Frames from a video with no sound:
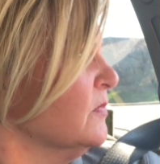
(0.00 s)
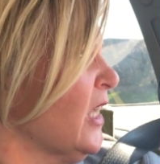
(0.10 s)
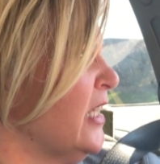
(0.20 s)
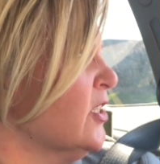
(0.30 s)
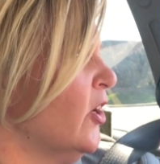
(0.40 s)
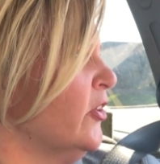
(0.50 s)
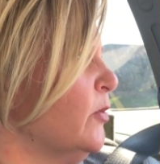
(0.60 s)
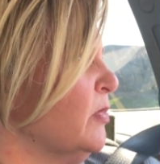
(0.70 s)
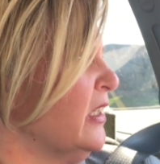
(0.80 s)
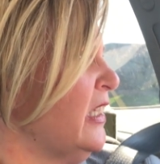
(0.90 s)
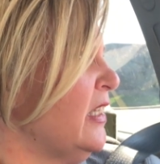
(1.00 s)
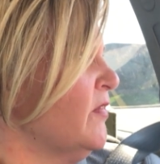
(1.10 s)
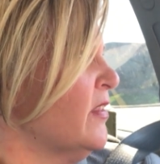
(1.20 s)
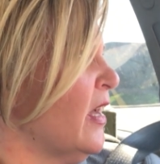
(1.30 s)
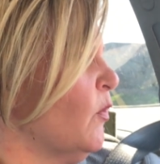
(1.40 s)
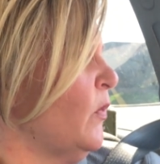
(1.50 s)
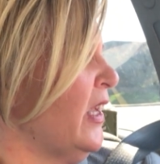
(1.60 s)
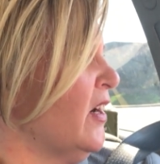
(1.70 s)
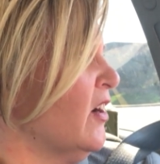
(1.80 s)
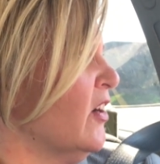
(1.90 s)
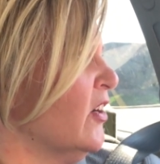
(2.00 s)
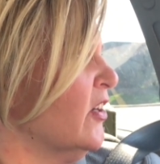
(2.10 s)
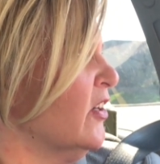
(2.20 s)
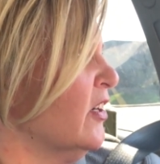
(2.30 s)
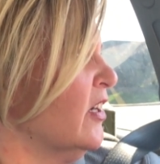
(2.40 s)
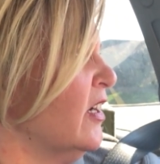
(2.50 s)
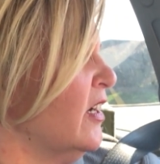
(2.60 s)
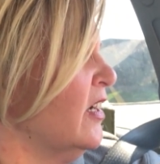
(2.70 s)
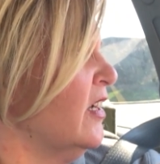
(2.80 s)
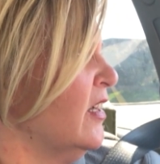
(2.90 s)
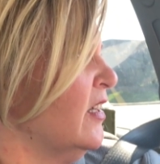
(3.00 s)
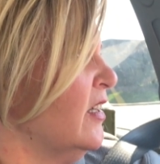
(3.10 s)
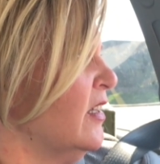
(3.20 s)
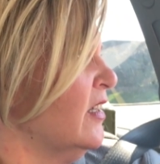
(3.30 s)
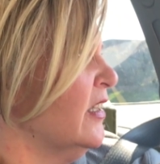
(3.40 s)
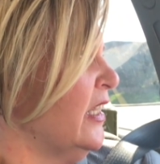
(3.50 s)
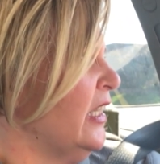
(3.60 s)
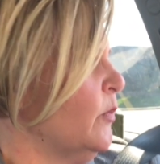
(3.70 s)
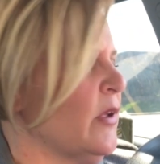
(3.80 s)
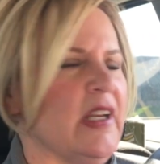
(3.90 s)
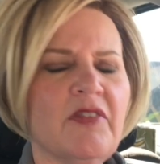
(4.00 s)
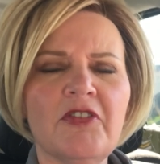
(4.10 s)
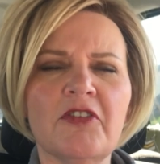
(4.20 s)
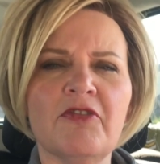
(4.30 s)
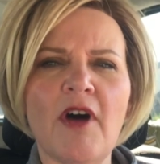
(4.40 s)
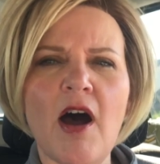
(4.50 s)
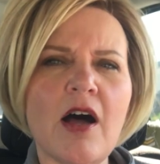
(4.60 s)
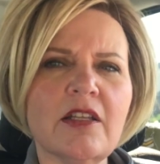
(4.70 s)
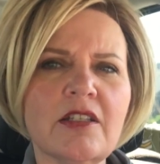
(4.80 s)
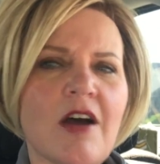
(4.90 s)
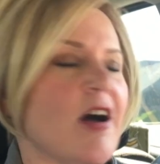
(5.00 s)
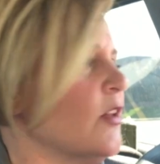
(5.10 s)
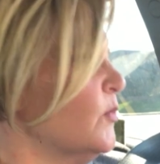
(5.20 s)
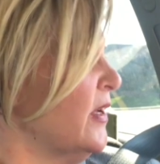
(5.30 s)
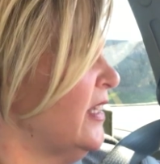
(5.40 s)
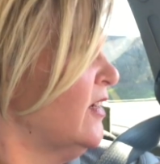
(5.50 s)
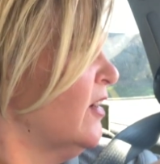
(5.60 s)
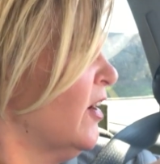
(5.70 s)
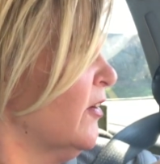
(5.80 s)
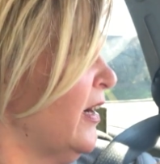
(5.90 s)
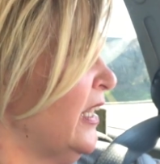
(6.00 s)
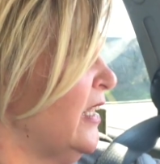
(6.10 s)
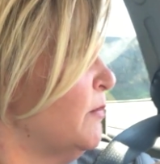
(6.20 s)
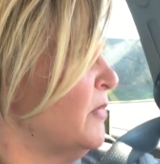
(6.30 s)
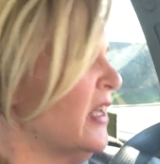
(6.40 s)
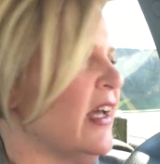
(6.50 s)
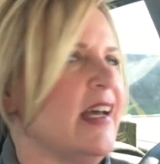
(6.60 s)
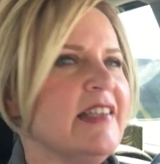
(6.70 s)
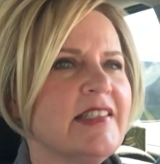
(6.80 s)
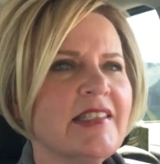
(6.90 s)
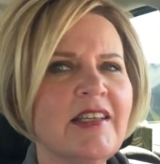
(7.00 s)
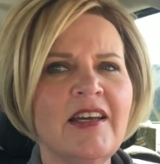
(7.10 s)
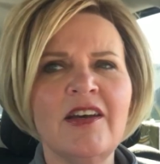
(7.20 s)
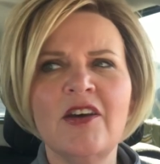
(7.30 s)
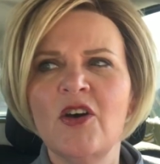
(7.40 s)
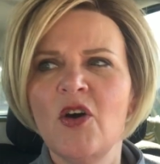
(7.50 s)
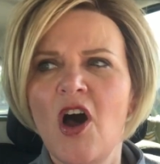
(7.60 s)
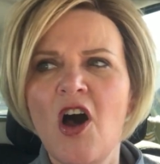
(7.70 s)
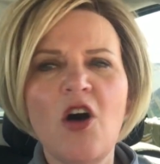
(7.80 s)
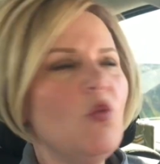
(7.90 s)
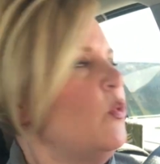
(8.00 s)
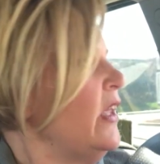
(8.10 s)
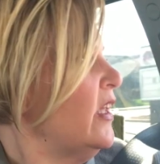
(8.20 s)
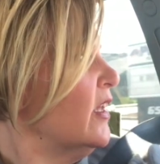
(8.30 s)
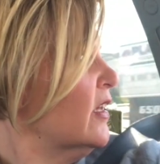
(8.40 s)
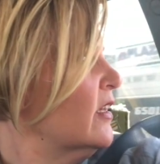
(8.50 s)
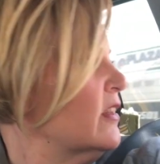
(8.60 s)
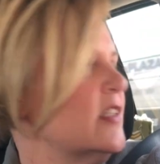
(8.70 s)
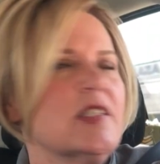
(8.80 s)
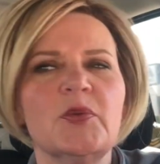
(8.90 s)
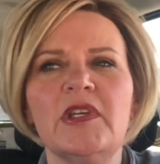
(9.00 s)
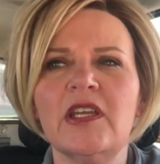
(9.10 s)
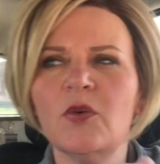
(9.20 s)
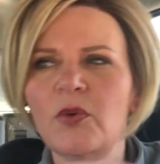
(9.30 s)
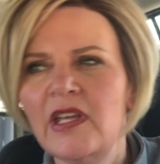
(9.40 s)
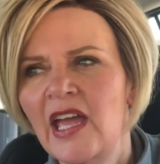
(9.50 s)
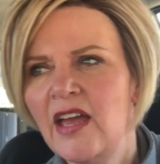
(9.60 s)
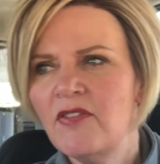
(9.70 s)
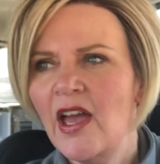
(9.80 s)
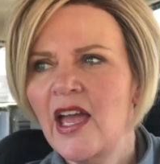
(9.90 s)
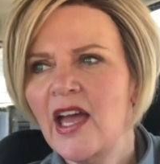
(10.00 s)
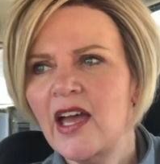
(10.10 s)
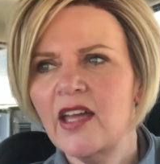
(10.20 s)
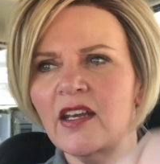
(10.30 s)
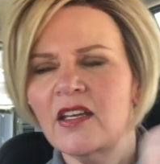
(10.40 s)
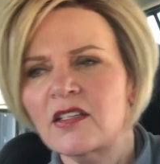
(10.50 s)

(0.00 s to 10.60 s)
It's hard to believe that we are getting ready for fall and Halloween already, because all week this week we have had